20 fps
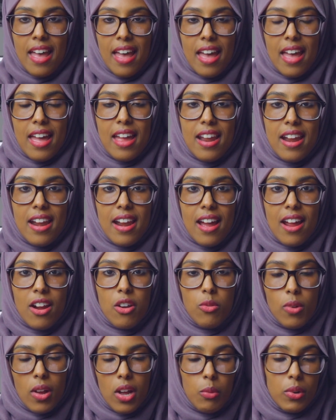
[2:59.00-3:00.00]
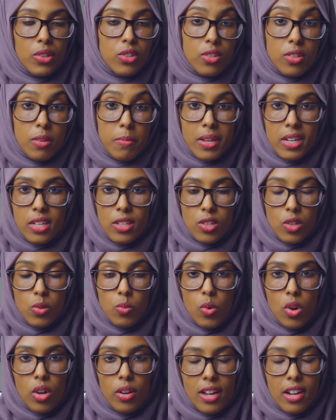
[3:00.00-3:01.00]
And I went to the
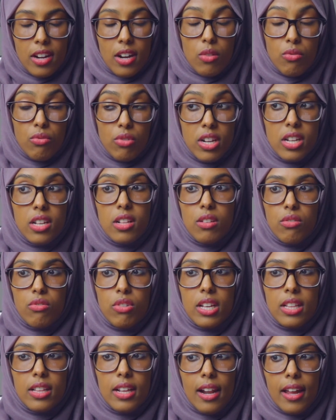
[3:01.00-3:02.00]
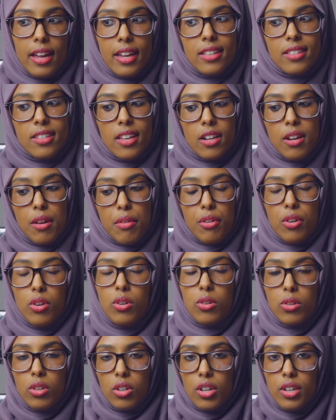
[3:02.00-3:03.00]
medicine one and I really, really liked it. And I thought,
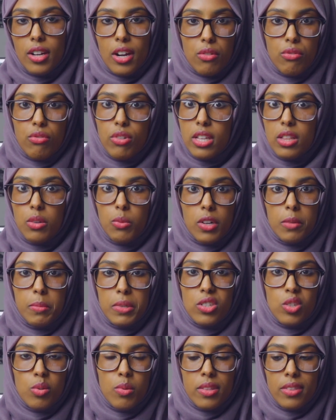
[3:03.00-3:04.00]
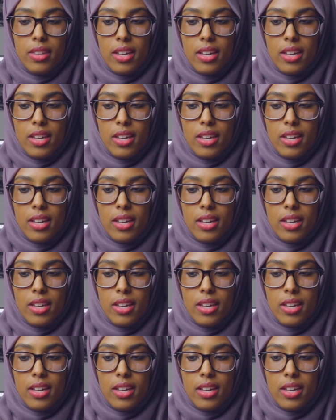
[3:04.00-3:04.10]
oh God, I really want to be doing